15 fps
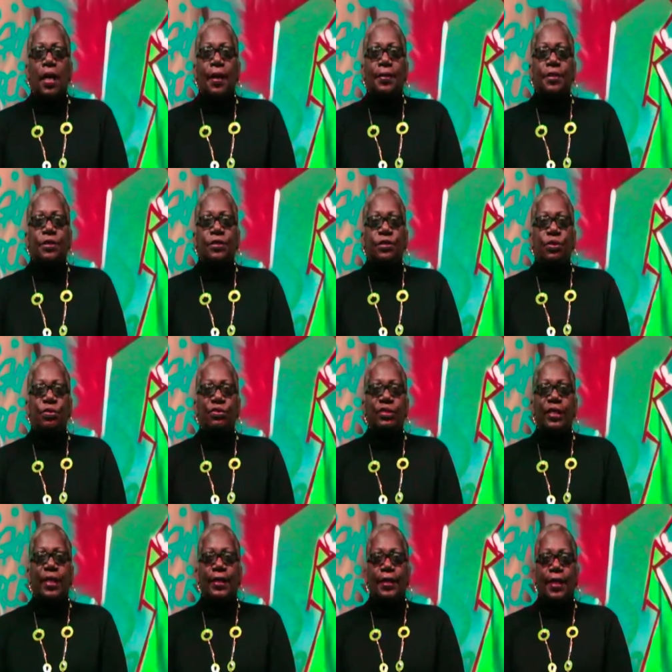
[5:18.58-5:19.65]
I just searched
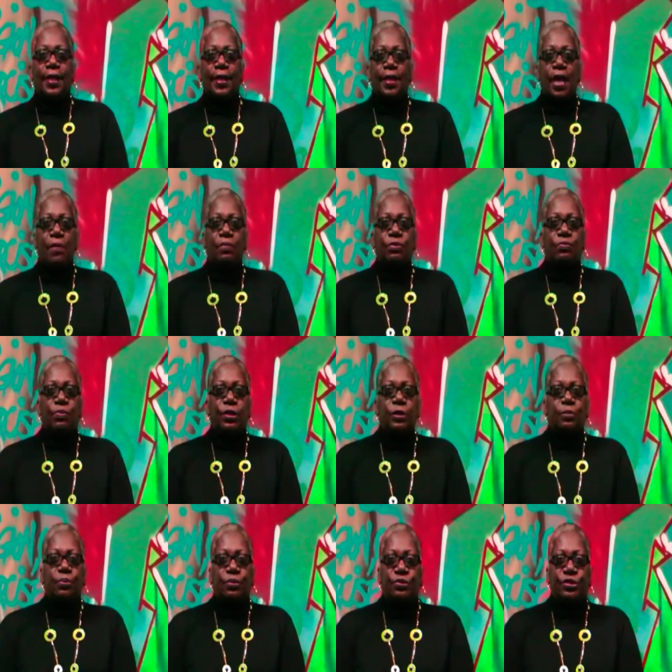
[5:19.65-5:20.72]
again, I was
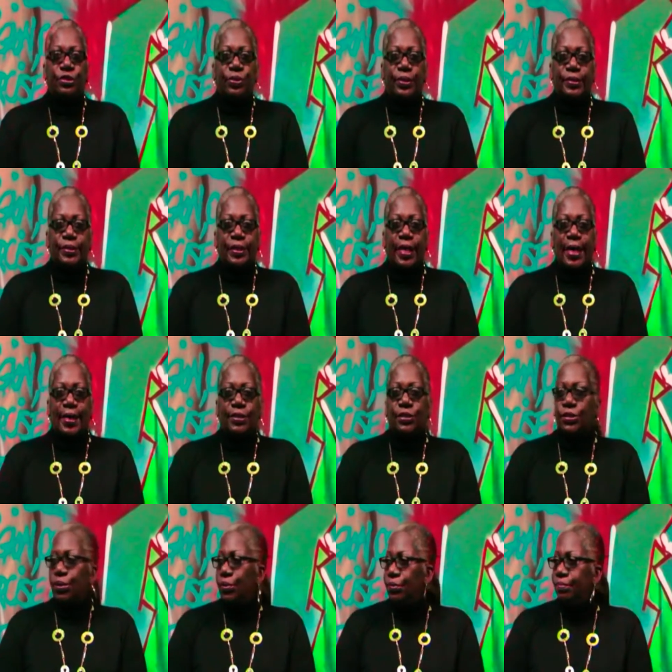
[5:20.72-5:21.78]
once choice God
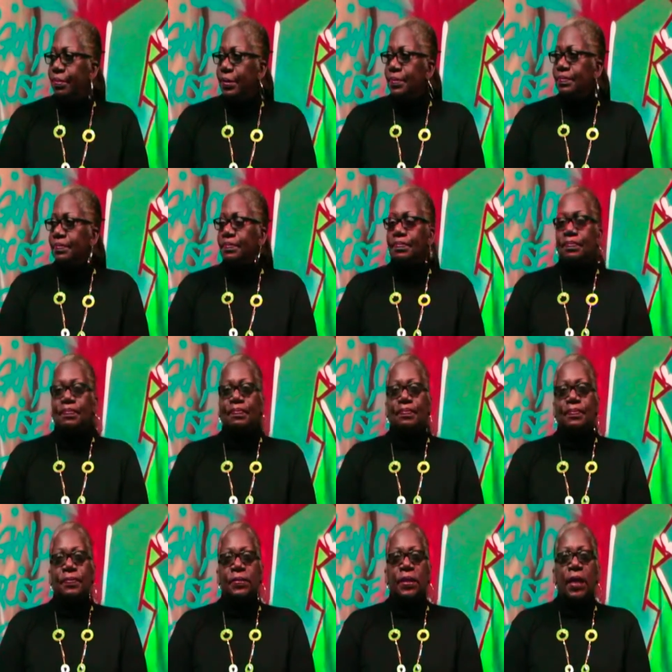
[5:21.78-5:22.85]
showed me.
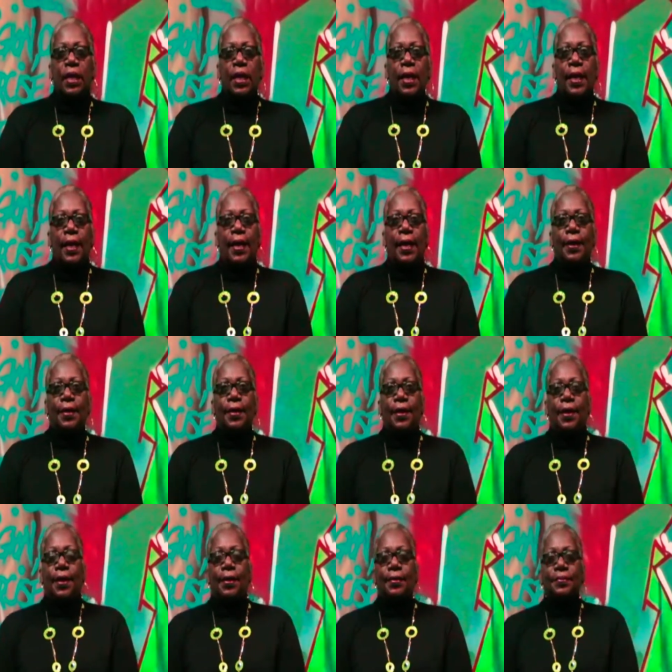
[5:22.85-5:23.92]
And
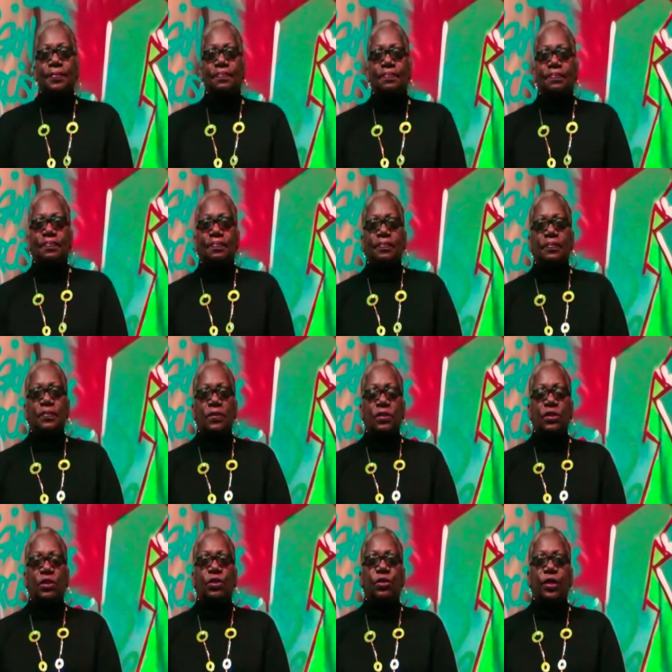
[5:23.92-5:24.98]
uh,
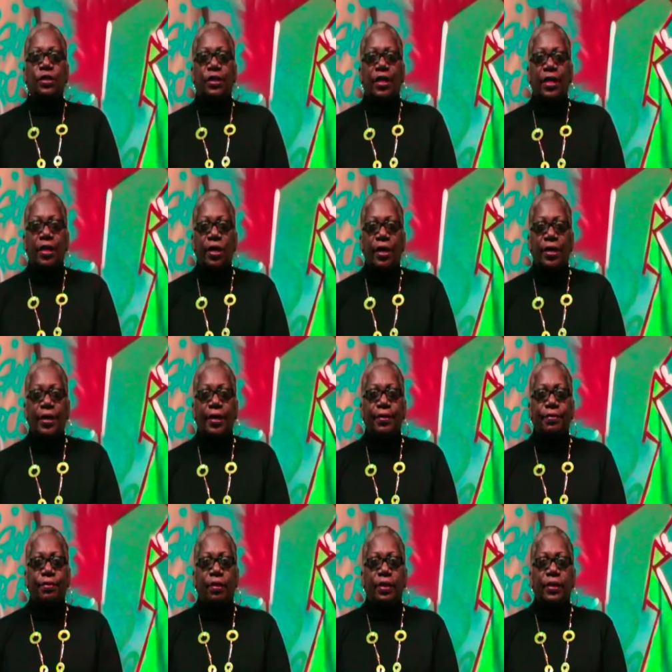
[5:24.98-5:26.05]
you can click on
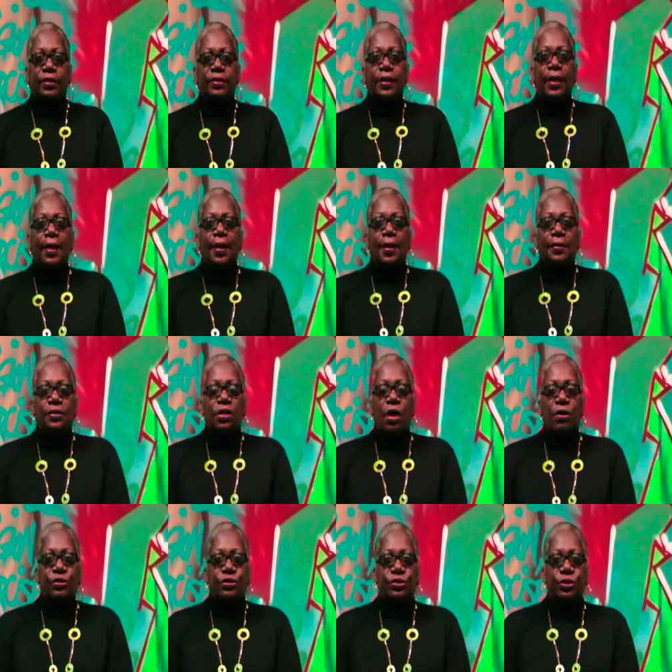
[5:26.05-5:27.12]
that uh,
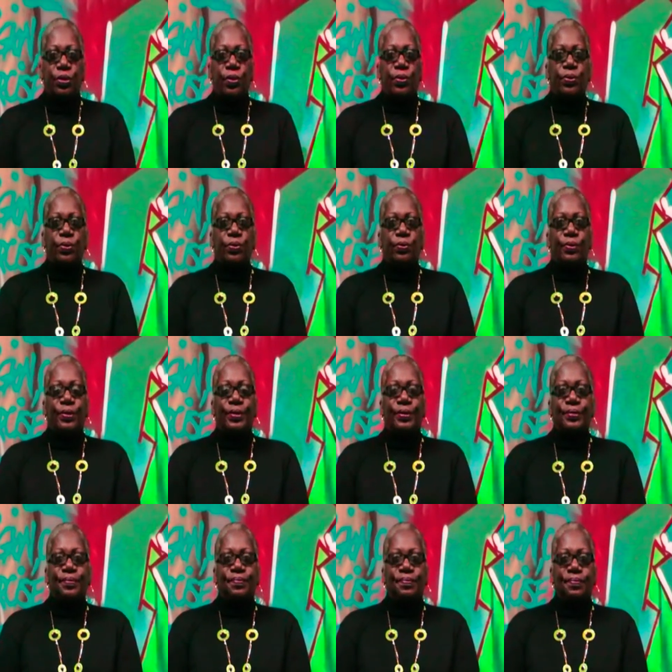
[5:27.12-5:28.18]
talk show. You will
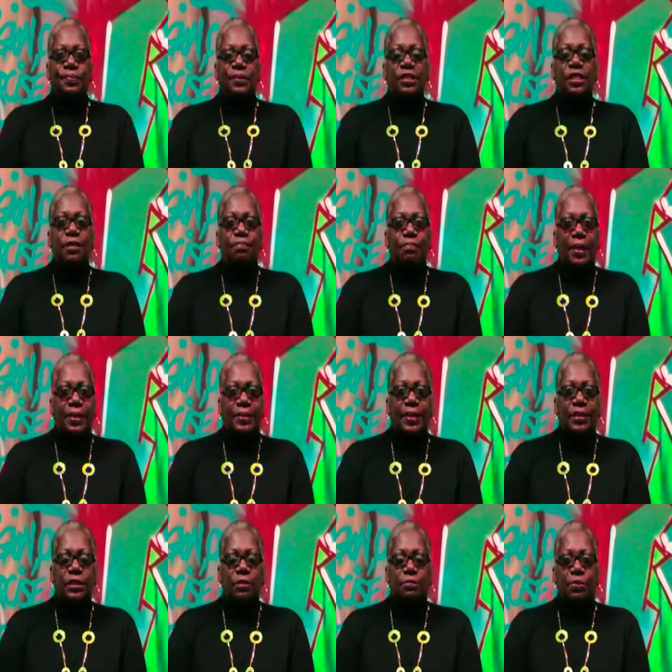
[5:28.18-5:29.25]
get my
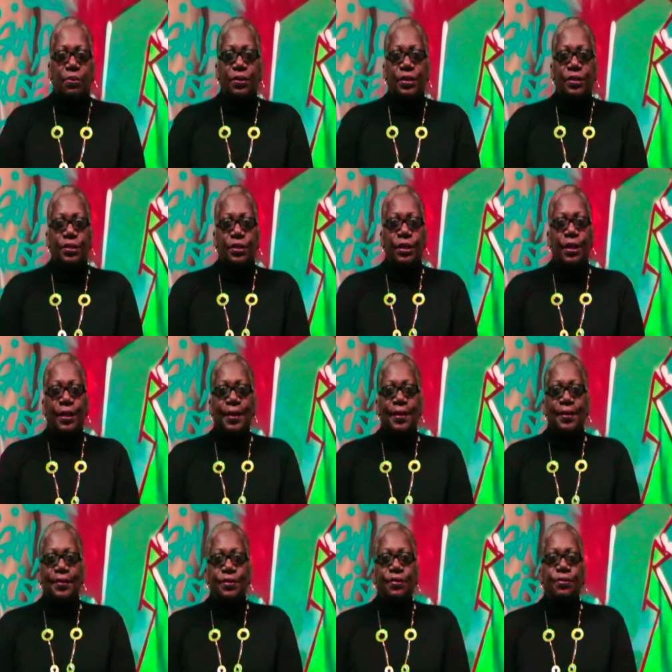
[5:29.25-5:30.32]
testimony
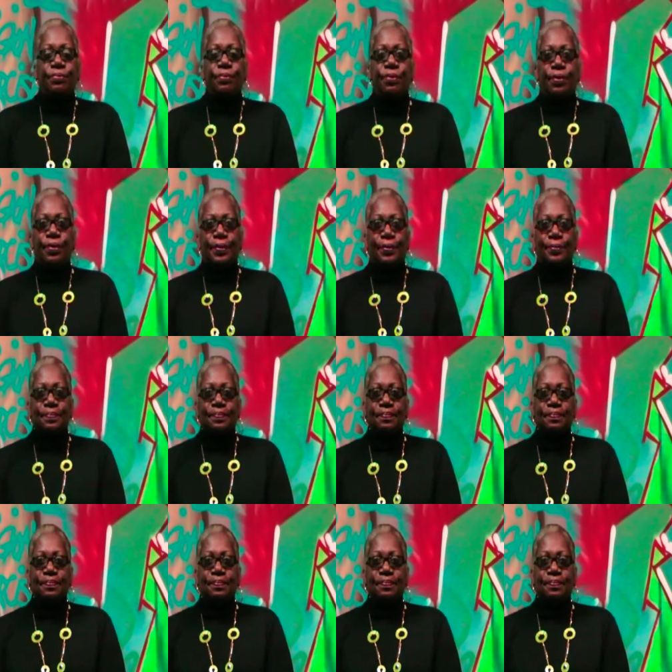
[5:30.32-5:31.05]
to the world.